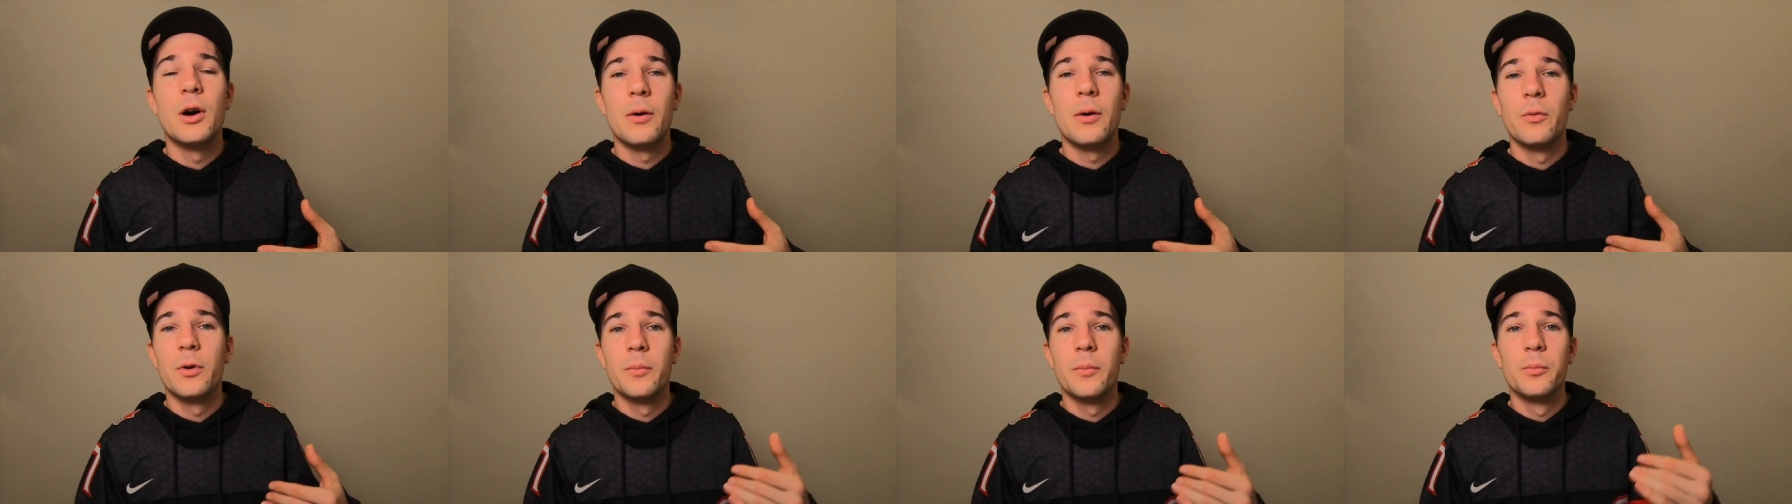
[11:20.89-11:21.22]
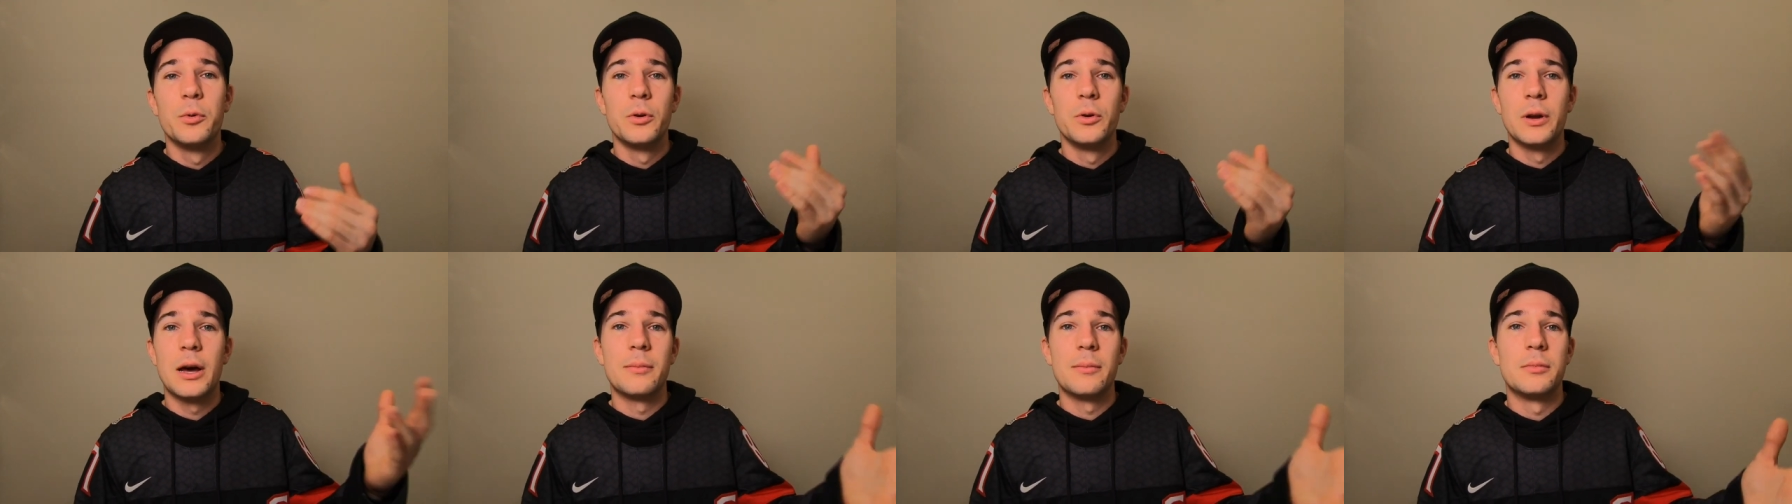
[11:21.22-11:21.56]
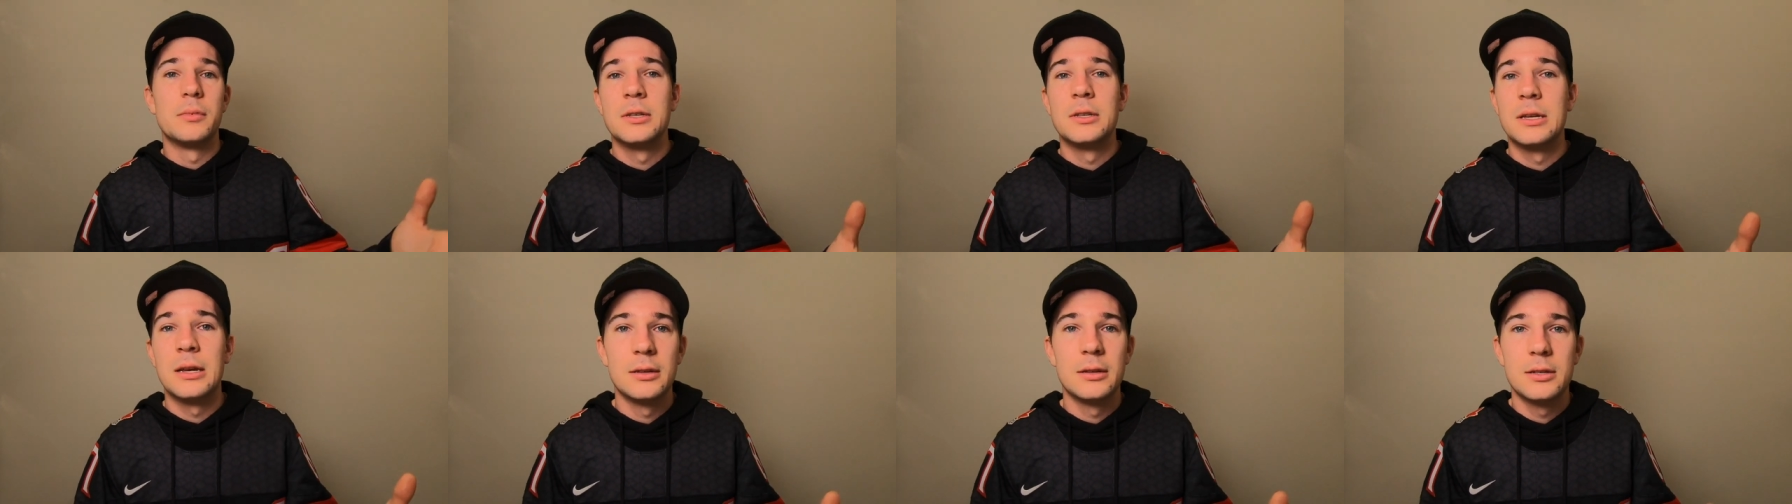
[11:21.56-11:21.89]
want to put up
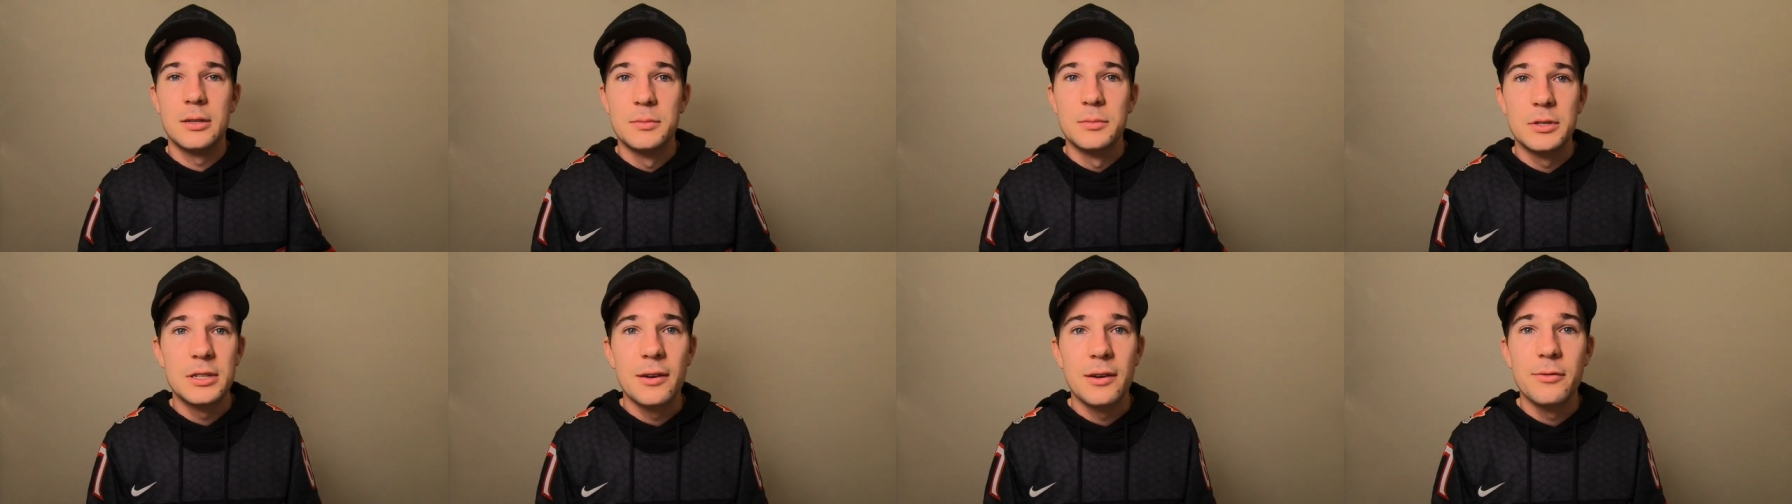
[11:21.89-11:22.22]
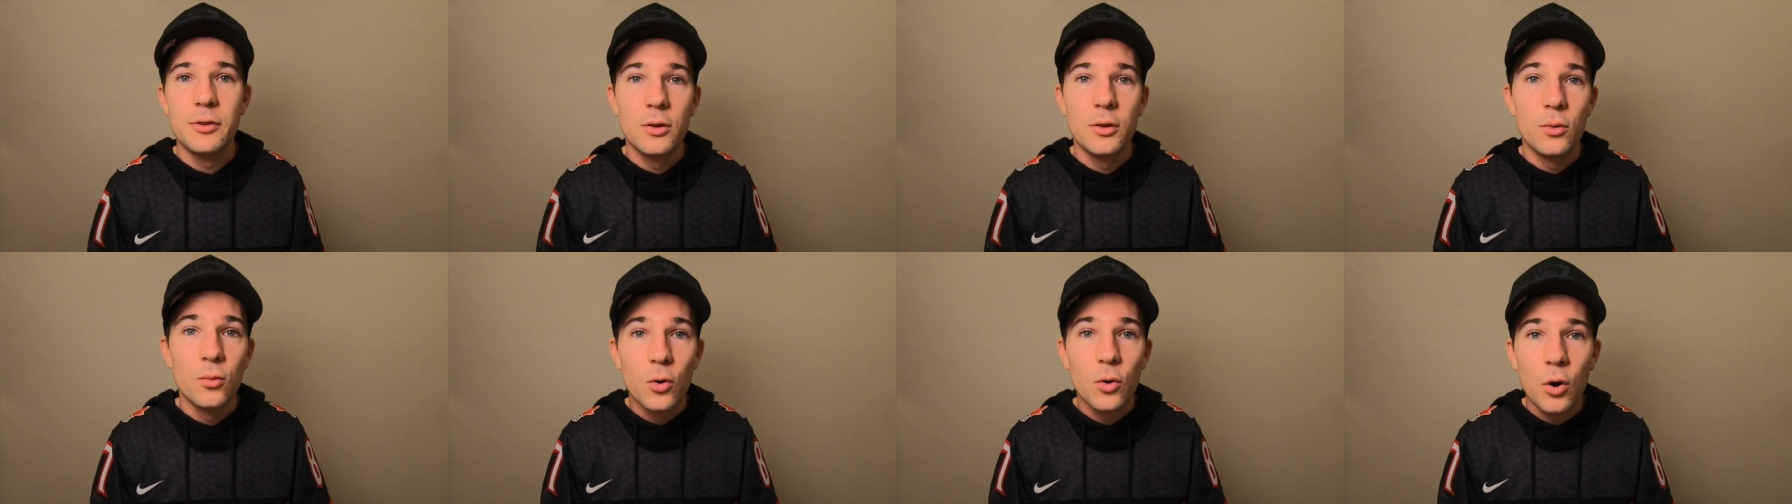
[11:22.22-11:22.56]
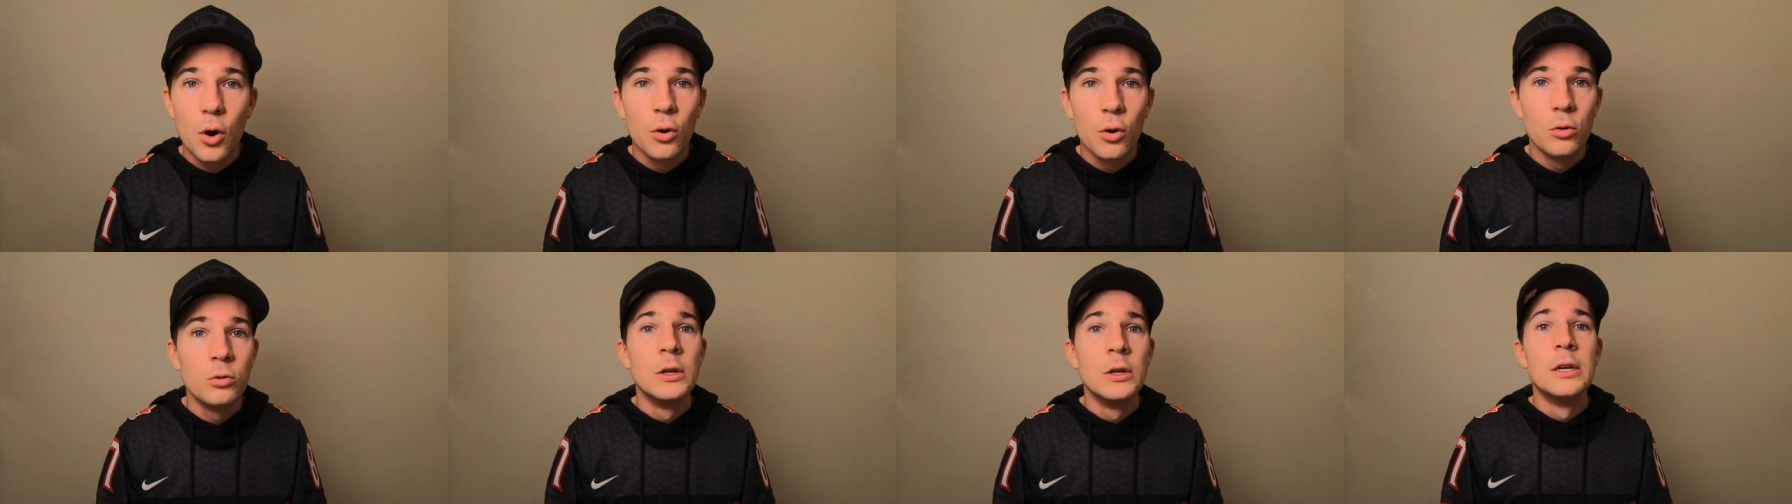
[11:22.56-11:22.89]
some stuff on the
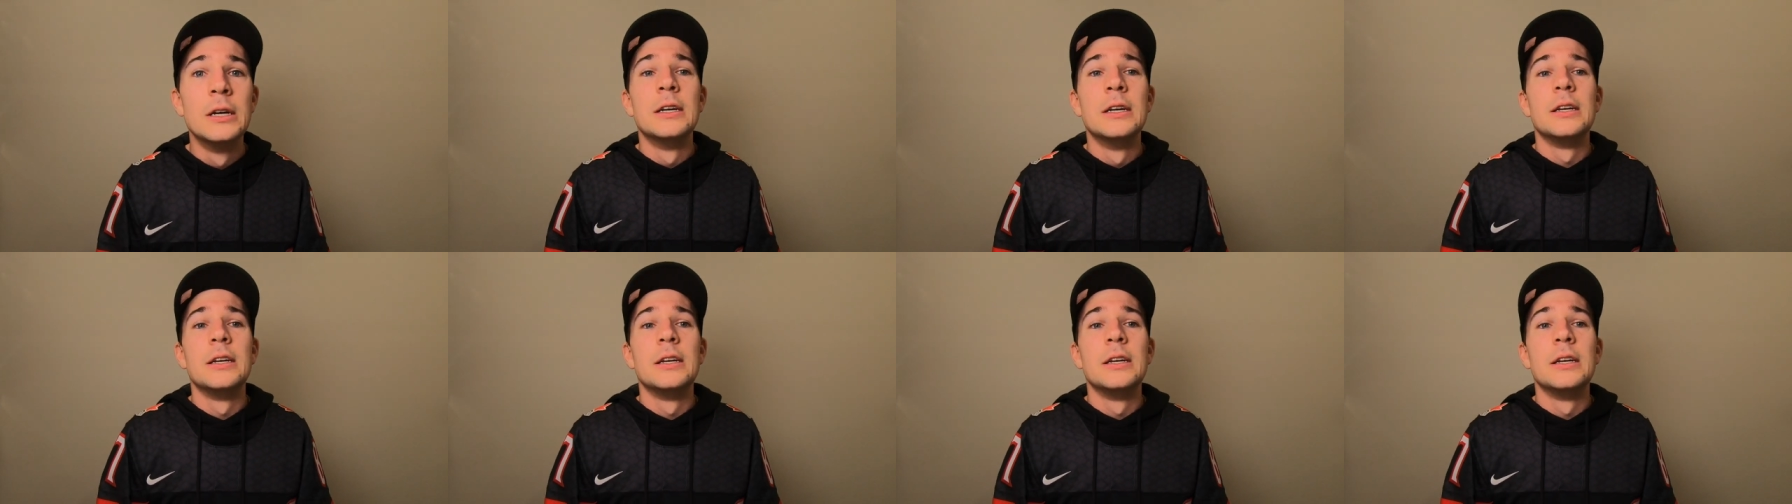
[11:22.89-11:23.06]
wall,